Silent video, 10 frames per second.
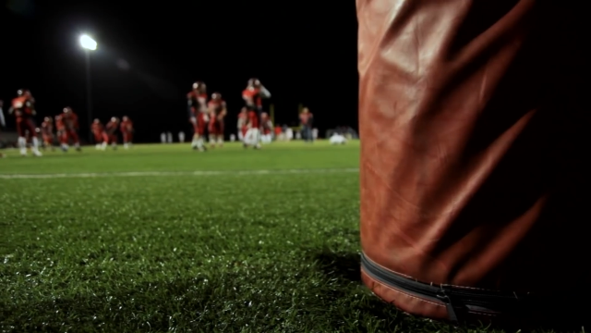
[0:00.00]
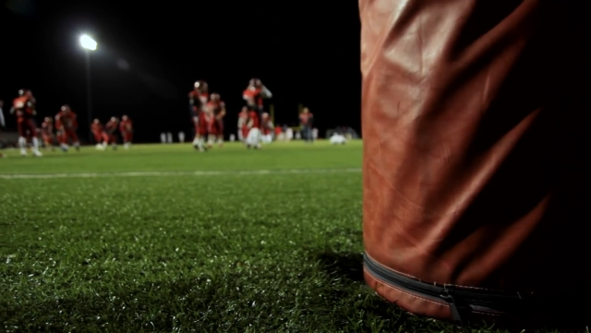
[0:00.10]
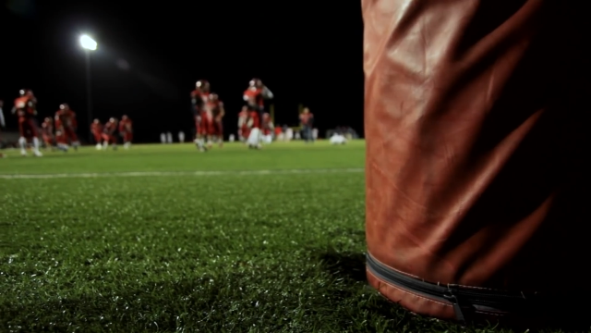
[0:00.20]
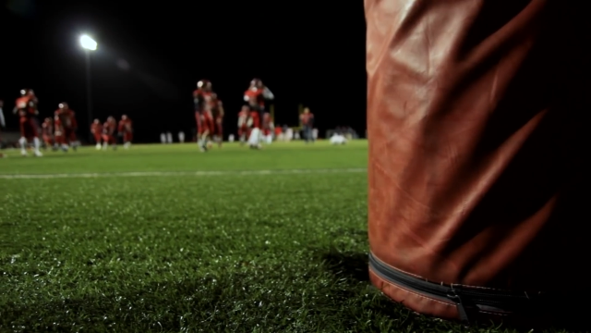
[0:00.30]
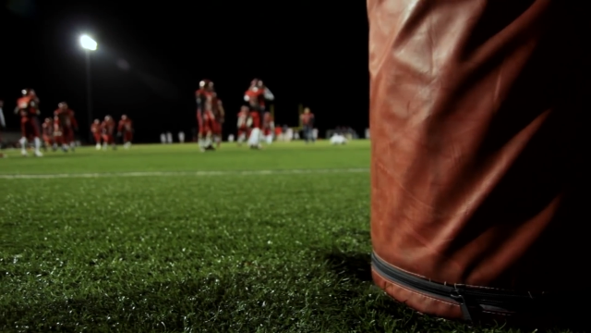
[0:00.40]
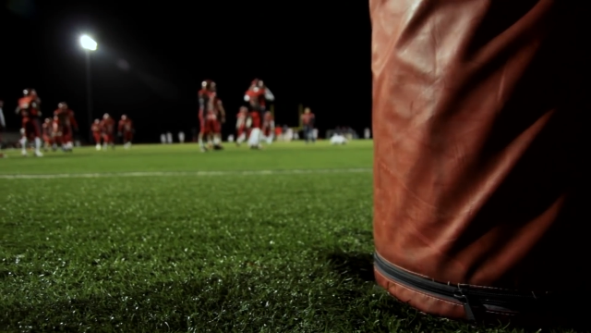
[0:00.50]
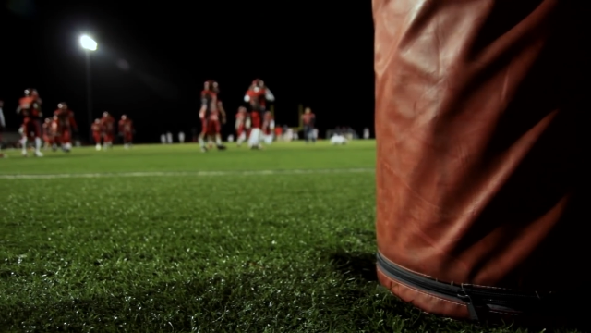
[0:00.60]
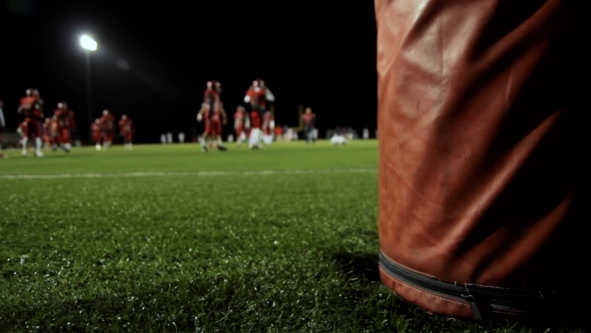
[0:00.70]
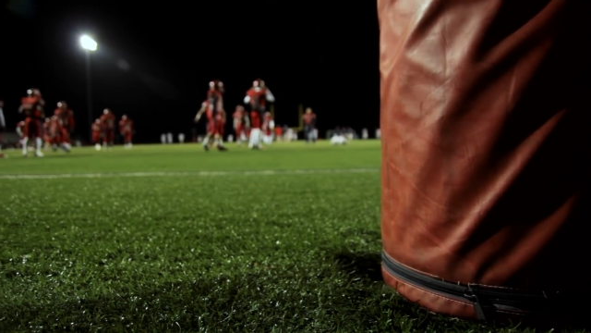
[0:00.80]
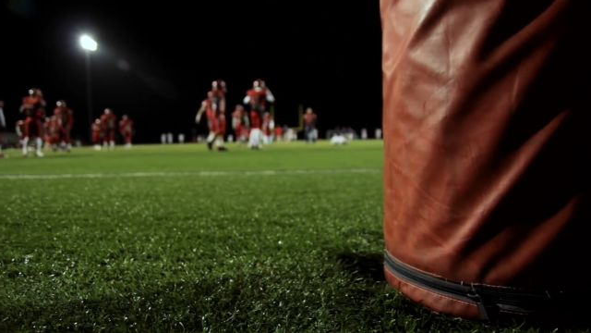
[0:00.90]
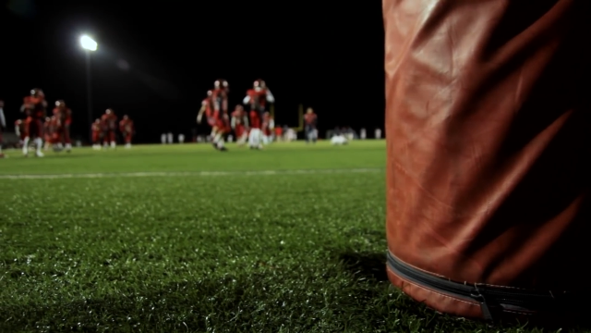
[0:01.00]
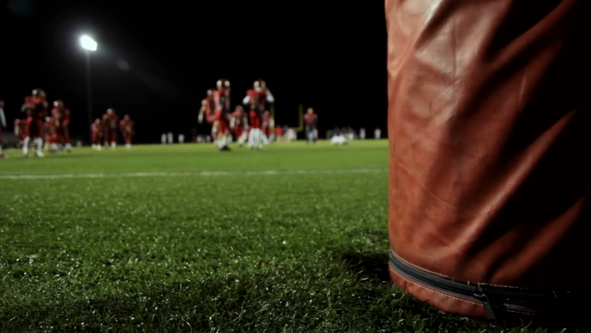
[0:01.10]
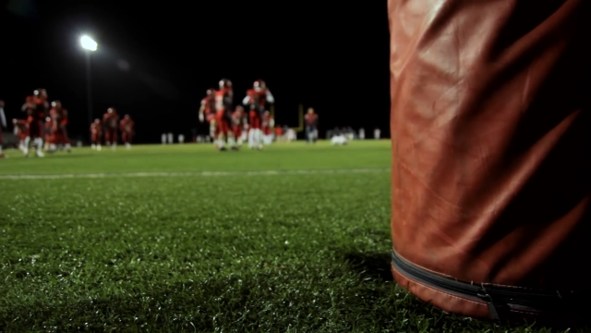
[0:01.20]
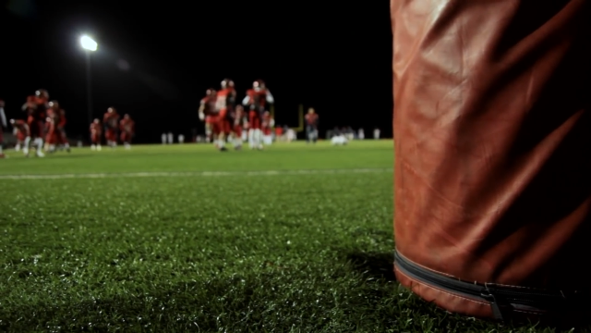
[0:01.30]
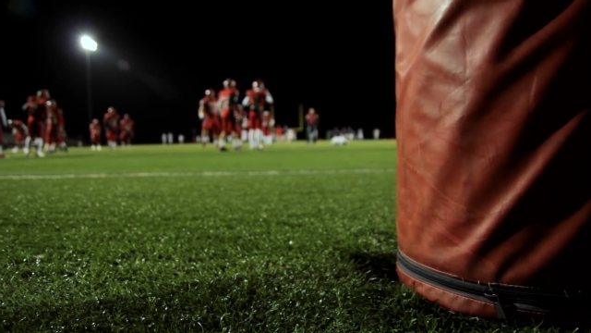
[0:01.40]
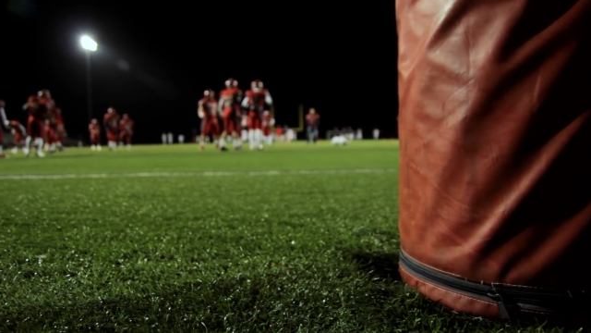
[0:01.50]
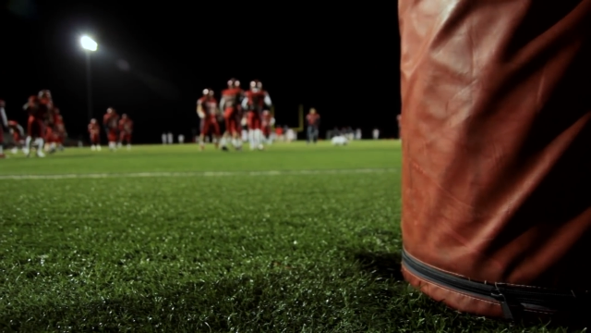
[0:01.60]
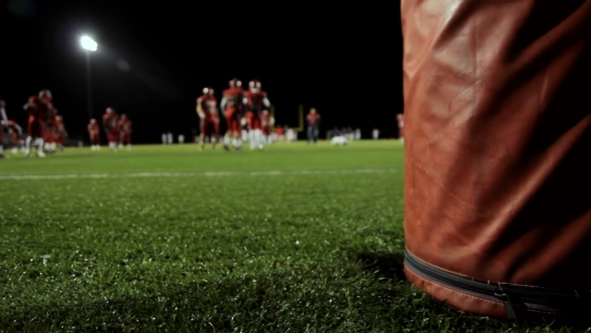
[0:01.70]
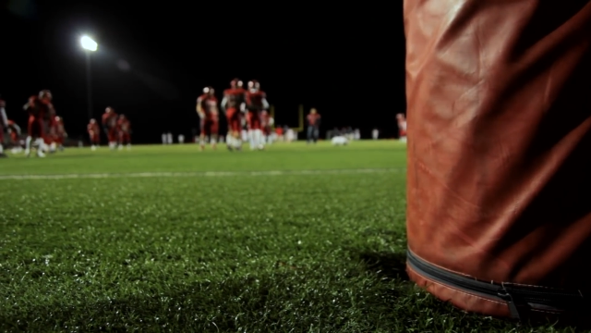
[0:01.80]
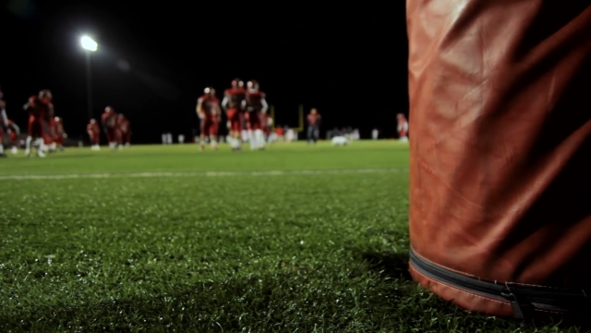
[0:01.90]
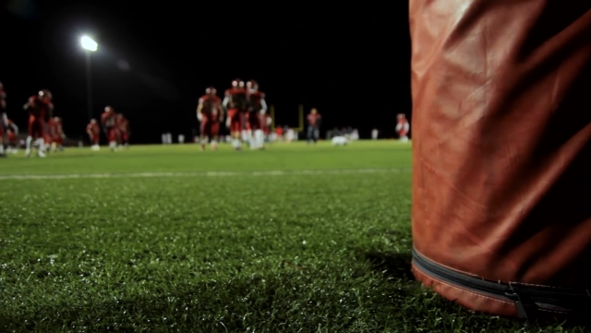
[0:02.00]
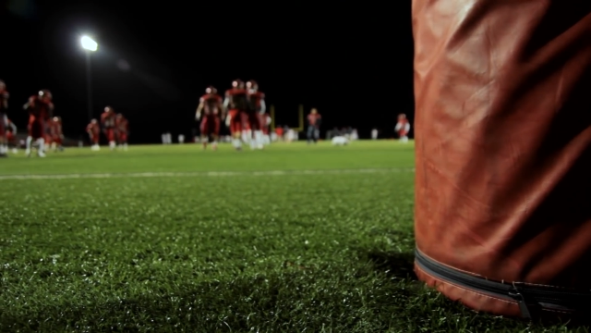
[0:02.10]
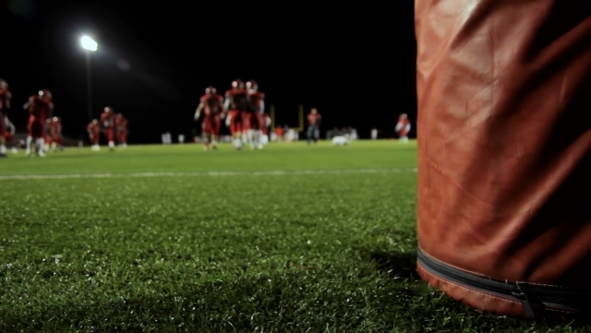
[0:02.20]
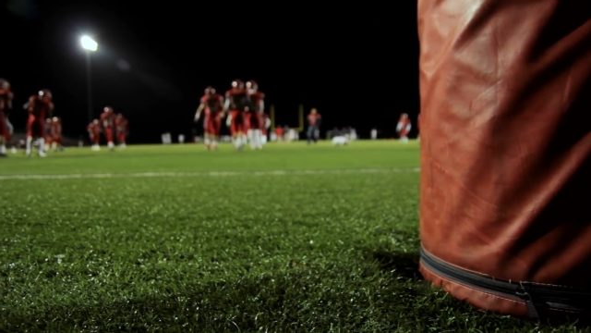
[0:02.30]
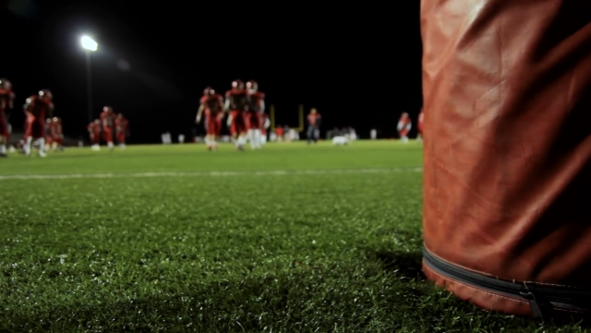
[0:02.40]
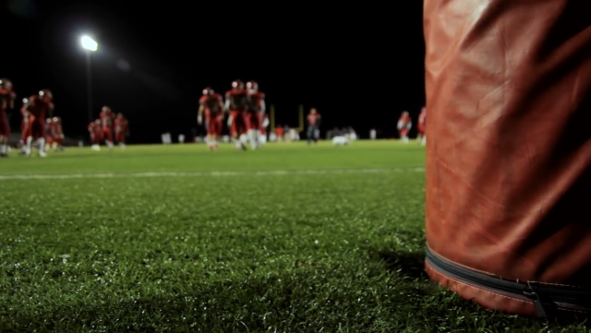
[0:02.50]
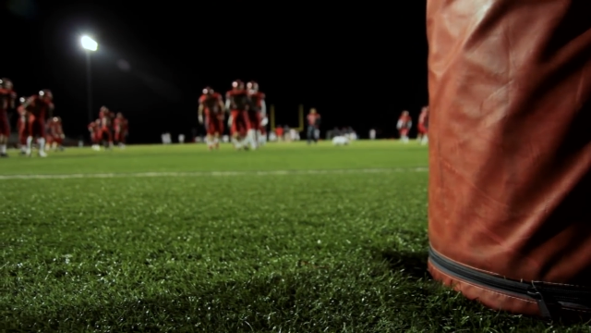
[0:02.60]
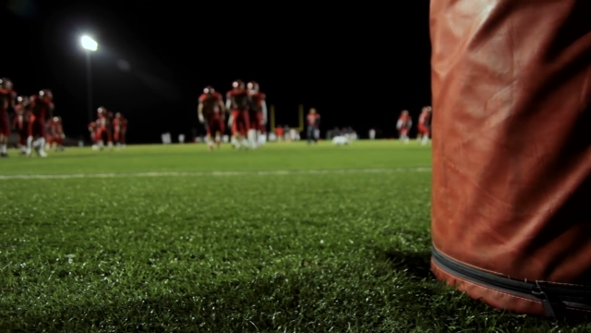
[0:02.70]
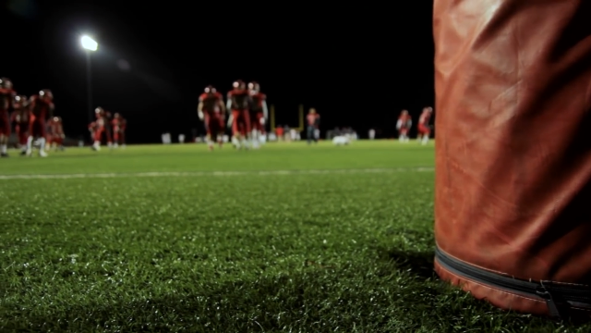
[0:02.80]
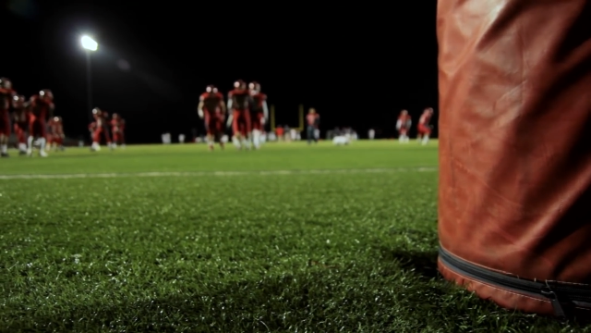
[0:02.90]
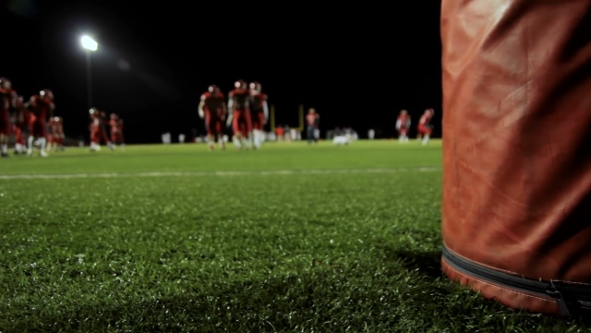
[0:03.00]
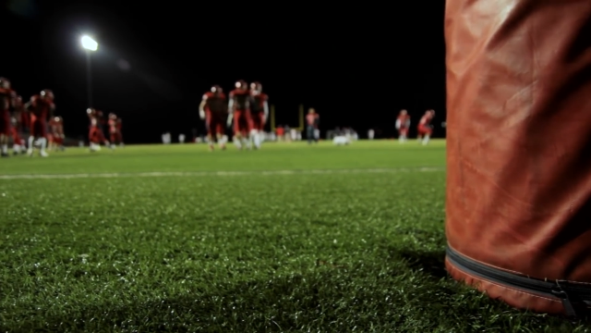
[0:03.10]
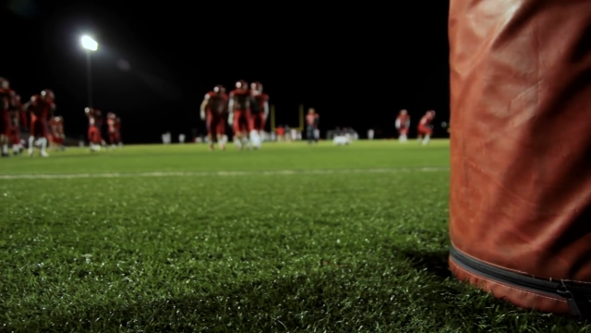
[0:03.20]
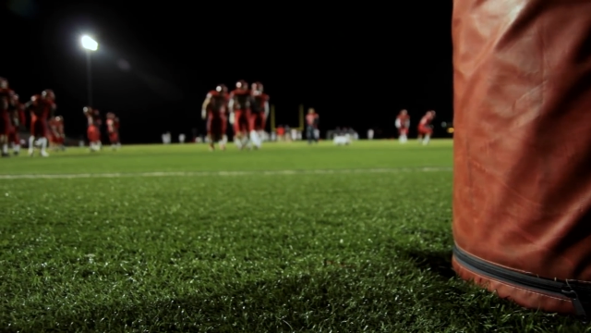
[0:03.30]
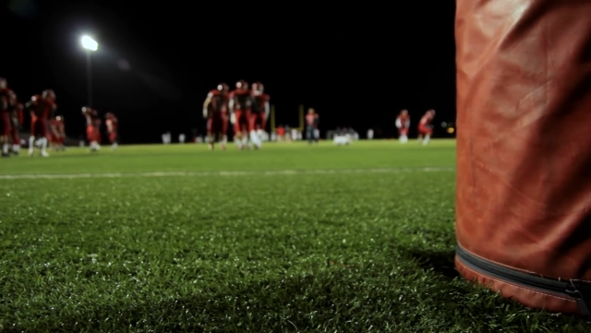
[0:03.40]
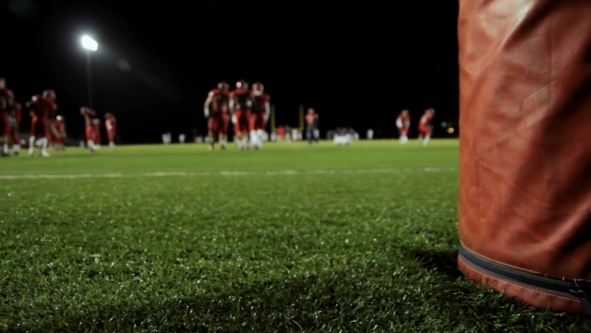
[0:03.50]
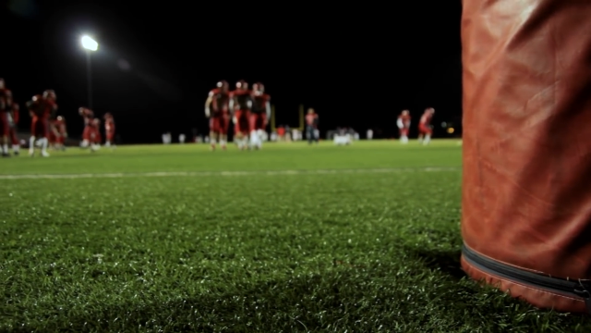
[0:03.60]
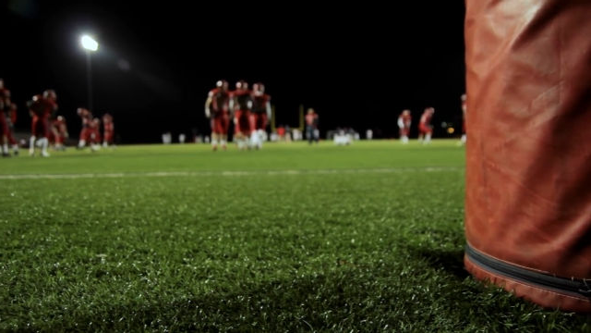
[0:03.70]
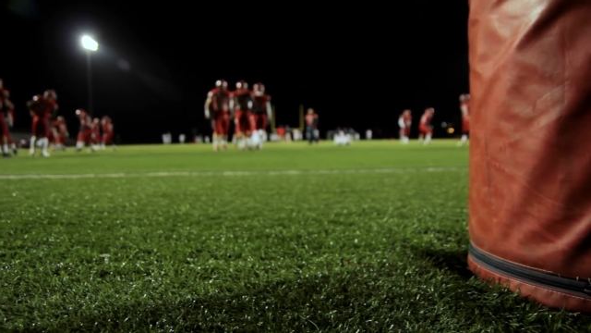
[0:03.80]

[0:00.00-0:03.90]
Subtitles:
No face is visible, so there are no lips to read.